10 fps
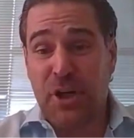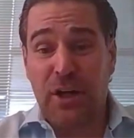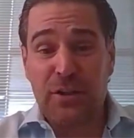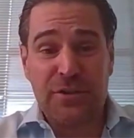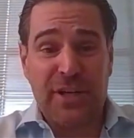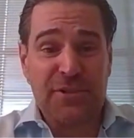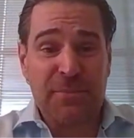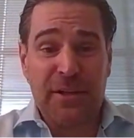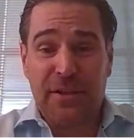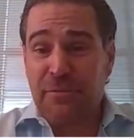call or text
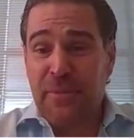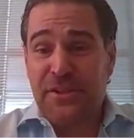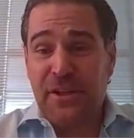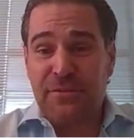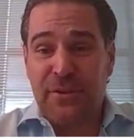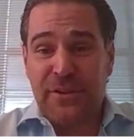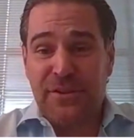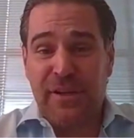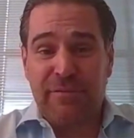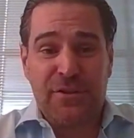me i'll give you my cell phone at
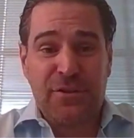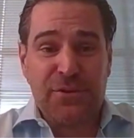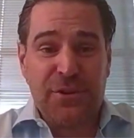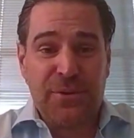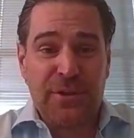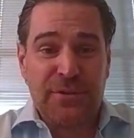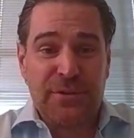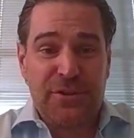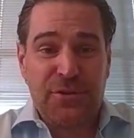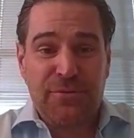
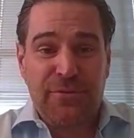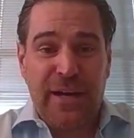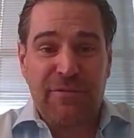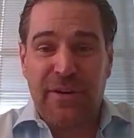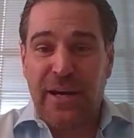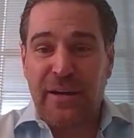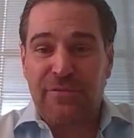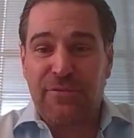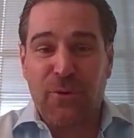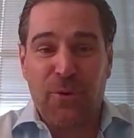
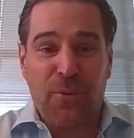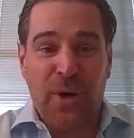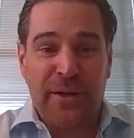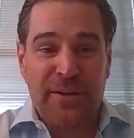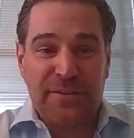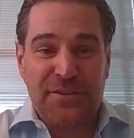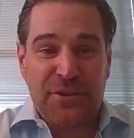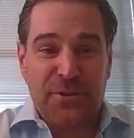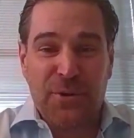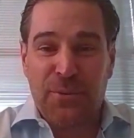
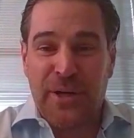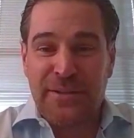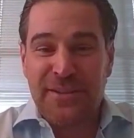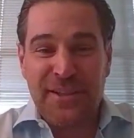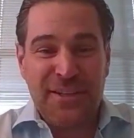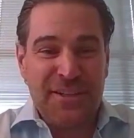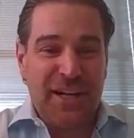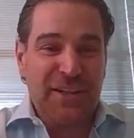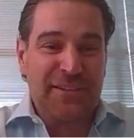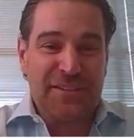720-255-4101 I
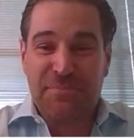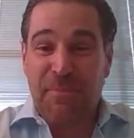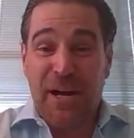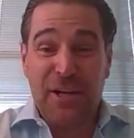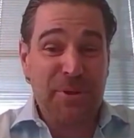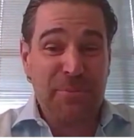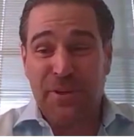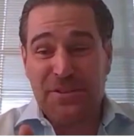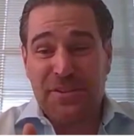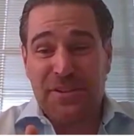like the smile. People
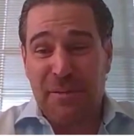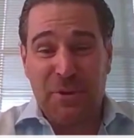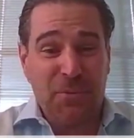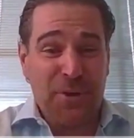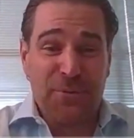always look at me.